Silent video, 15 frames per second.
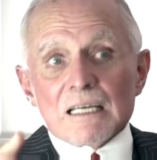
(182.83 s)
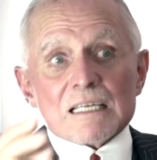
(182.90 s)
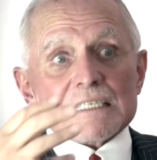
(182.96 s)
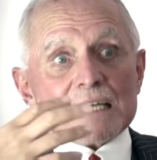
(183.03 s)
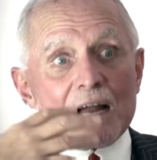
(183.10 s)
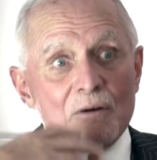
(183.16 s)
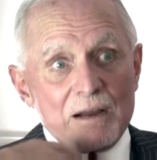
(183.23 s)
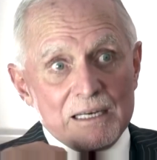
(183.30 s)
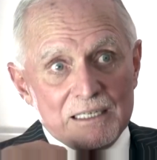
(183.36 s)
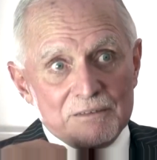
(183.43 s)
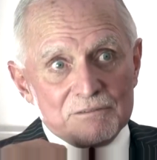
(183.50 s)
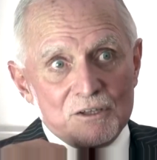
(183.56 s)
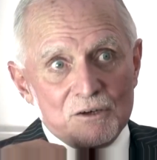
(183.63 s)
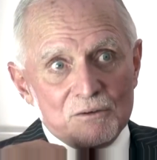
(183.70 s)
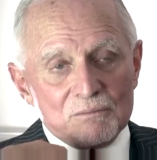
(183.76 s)
It's how I
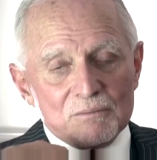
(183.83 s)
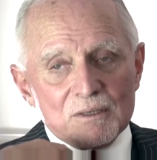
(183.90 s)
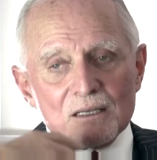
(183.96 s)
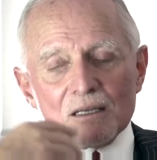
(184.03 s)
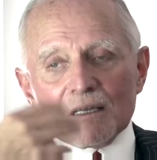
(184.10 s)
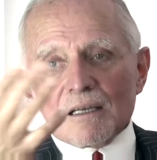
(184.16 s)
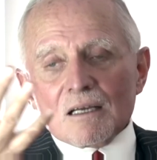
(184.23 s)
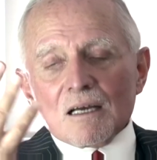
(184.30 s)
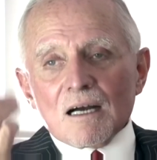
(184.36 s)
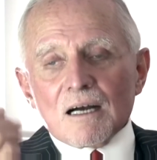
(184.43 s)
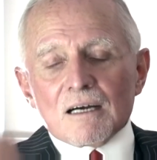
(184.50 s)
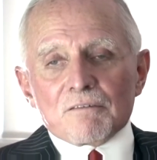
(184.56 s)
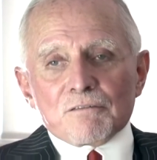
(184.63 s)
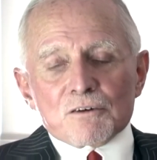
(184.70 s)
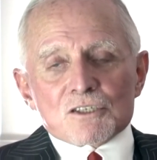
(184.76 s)
lived, though.
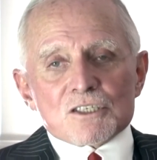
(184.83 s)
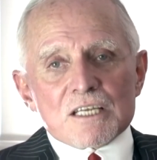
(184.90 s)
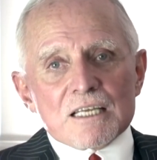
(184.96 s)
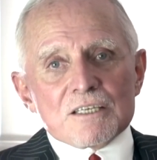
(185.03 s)
First